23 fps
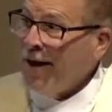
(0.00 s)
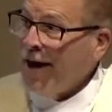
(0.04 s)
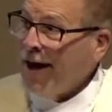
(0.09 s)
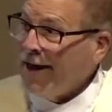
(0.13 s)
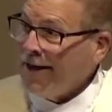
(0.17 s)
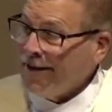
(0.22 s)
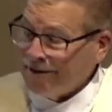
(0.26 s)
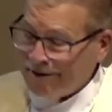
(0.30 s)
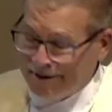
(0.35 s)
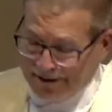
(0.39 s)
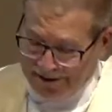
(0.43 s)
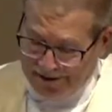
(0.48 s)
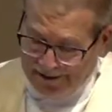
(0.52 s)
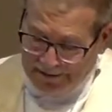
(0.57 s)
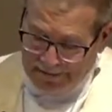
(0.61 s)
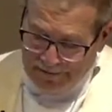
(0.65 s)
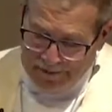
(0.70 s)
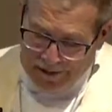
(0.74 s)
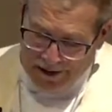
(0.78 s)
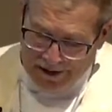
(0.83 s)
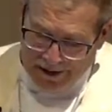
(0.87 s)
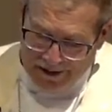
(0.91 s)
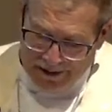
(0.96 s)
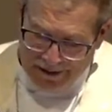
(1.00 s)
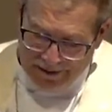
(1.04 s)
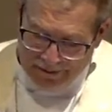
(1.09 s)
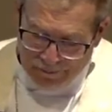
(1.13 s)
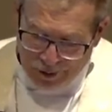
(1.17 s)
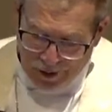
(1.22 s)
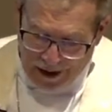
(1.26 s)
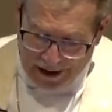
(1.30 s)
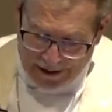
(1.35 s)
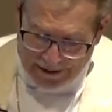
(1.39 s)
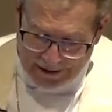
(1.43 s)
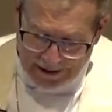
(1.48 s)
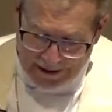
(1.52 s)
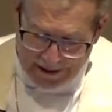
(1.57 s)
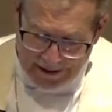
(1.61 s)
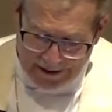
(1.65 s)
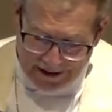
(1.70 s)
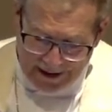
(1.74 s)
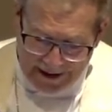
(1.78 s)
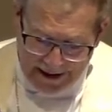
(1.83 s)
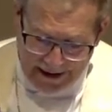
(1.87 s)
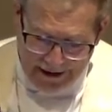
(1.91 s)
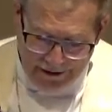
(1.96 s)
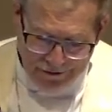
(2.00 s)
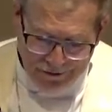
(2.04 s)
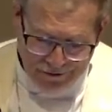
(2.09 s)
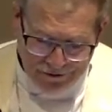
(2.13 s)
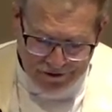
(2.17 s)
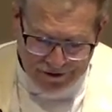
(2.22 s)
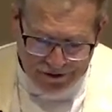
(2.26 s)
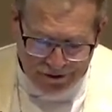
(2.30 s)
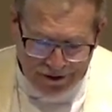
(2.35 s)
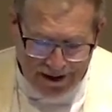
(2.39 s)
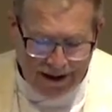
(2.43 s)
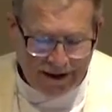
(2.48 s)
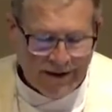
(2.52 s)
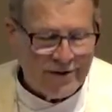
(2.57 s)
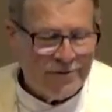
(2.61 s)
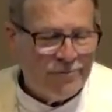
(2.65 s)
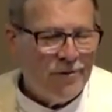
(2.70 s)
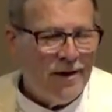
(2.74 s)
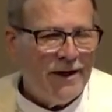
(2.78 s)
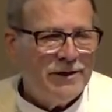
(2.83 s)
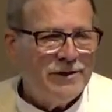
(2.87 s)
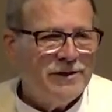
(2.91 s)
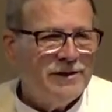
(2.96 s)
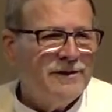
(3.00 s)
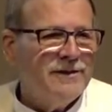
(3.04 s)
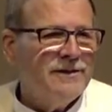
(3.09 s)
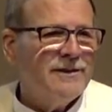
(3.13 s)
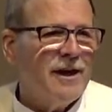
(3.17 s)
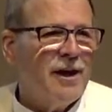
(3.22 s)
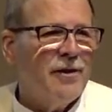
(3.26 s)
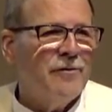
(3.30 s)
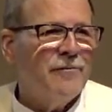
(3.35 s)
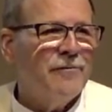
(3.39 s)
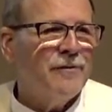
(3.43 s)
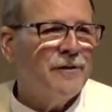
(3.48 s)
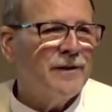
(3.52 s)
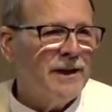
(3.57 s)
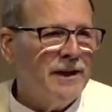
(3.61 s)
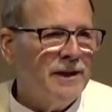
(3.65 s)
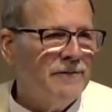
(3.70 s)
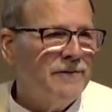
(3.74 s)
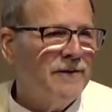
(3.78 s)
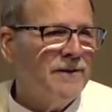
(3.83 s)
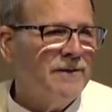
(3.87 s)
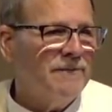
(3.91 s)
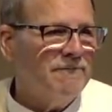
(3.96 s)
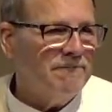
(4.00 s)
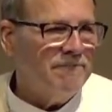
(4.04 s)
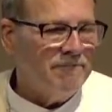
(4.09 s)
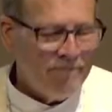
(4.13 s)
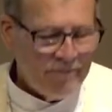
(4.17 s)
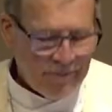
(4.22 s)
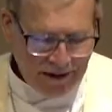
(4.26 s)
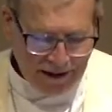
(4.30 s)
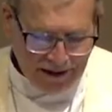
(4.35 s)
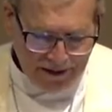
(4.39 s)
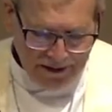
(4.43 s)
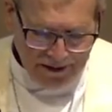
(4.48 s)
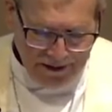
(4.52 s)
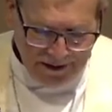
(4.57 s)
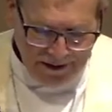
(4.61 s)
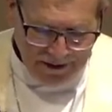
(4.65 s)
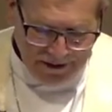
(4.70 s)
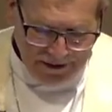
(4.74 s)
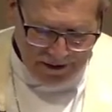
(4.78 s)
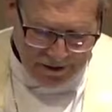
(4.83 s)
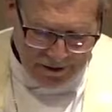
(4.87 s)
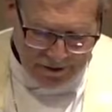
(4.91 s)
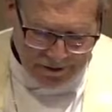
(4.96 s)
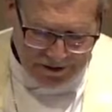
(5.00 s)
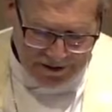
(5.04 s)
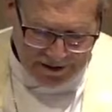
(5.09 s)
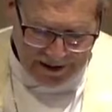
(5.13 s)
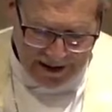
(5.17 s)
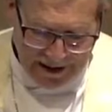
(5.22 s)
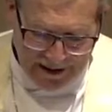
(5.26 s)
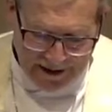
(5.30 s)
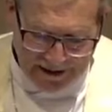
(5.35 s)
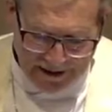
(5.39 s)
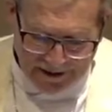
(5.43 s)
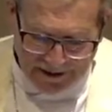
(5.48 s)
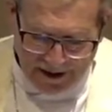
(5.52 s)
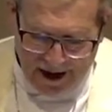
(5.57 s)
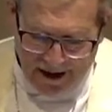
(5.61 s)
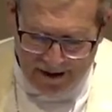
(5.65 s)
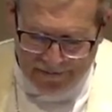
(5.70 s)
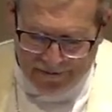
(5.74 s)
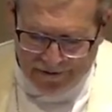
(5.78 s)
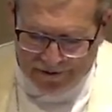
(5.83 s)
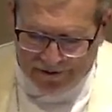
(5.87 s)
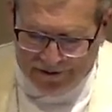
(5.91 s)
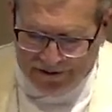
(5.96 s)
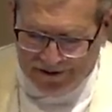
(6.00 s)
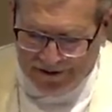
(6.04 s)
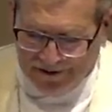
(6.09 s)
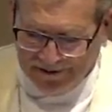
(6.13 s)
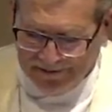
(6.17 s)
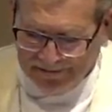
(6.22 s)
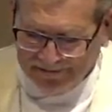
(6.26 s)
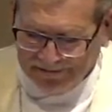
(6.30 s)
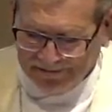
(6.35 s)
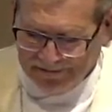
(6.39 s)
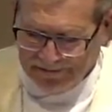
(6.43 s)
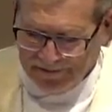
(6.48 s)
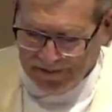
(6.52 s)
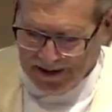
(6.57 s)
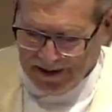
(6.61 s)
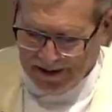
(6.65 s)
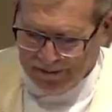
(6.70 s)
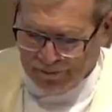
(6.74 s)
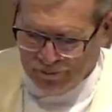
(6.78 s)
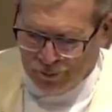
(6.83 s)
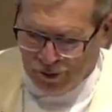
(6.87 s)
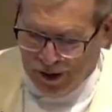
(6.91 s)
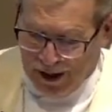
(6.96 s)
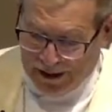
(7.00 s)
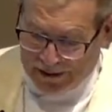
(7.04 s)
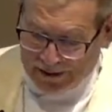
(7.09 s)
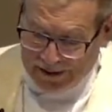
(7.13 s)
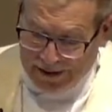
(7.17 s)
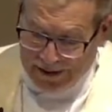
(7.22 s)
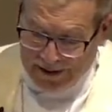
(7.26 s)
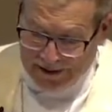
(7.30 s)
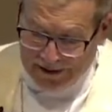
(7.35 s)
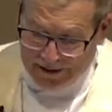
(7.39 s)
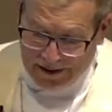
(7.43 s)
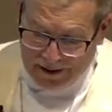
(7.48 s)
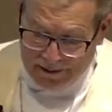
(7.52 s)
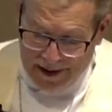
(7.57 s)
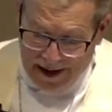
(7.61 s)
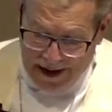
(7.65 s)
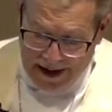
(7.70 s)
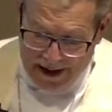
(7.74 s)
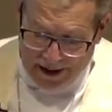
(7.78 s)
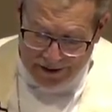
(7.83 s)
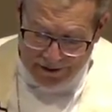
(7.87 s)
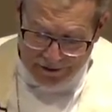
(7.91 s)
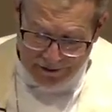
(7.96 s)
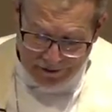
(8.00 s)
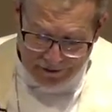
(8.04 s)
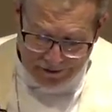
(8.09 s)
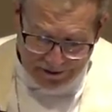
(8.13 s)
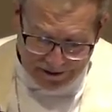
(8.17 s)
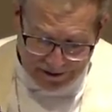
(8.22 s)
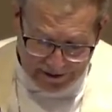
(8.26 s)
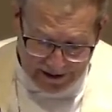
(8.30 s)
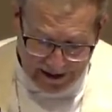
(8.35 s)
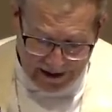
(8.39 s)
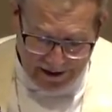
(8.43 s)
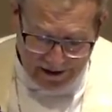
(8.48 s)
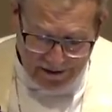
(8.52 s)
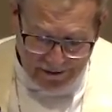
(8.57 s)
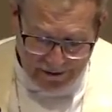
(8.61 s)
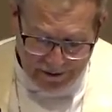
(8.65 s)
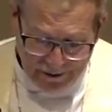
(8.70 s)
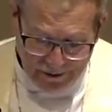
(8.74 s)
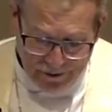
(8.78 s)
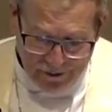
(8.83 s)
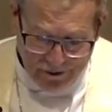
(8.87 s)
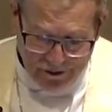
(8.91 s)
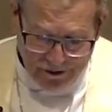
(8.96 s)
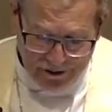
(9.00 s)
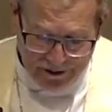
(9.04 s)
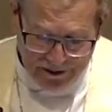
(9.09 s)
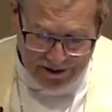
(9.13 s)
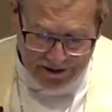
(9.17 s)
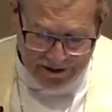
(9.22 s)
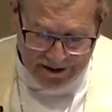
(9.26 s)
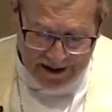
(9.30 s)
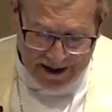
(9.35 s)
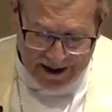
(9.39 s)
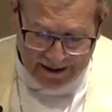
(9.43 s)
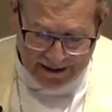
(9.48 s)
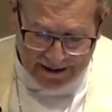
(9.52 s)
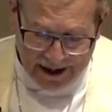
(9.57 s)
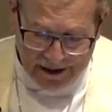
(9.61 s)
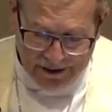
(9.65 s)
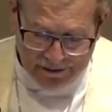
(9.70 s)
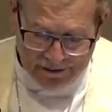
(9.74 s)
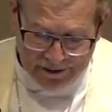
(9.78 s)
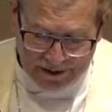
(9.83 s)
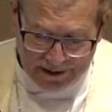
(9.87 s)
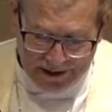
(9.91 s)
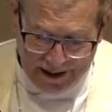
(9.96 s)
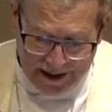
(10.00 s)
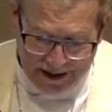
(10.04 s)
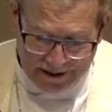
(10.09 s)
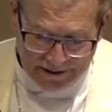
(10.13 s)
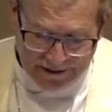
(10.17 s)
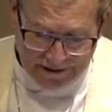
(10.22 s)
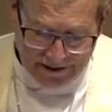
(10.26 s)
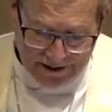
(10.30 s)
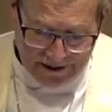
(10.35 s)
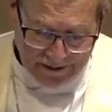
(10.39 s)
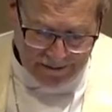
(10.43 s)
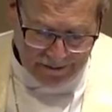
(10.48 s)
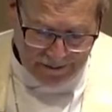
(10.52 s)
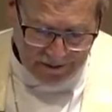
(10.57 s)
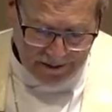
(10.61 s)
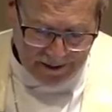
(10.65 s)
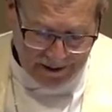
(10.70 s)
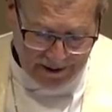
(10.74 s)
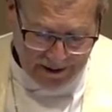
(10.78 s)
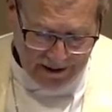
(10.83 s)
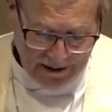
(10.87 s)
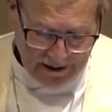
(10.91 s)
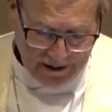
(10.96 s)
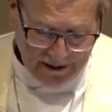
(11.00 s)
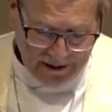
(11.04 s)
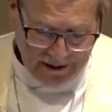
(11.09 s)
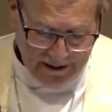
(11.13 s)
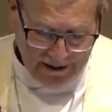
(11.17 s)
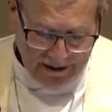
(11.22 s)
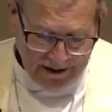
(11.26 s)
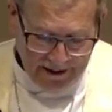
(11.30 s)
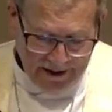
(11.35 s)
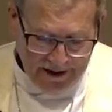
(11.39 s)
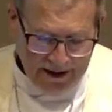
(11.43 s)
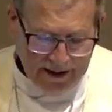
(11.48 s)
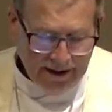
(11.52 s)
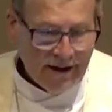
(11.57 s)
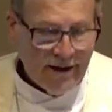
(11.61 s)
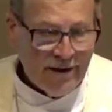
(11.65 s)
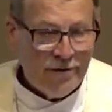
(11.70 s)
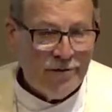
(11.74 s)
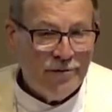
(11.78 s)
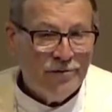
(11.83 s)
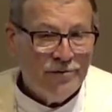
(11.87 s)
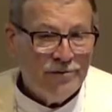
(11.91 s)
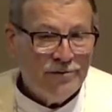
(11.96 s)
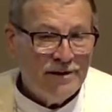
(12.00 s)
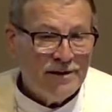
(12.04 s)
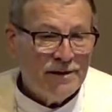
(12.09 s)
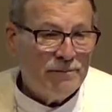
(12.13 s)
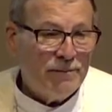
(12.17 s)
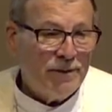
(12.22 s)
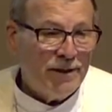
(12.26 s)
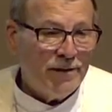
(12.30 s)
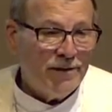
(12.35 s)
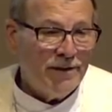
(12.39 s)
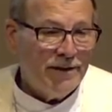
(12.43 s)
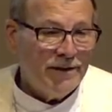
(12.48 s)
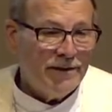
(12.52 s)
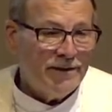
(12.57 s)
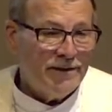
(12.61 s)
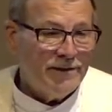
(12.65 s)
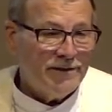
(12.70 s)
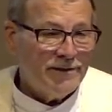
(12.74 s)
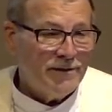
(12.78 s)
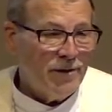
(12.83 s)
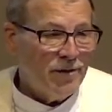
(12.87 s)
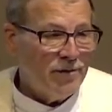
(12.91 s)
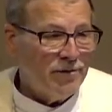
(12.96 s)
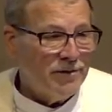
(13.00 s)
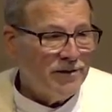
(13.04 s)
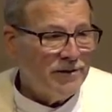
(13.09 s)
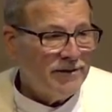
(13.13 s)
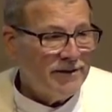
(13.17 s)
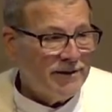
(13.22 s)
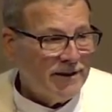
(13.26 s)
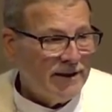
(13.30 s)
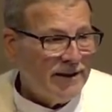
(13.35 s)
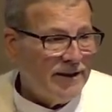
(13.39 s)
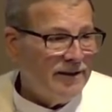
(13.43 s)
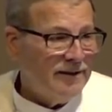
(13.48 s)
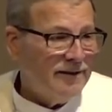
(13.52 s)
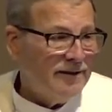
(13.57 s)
writes, blessed is he whose transgressions are forgiven, whose sin is covered. Blessed is the man whose sin the Lord does not count against him, and in whose spirit is no deceit.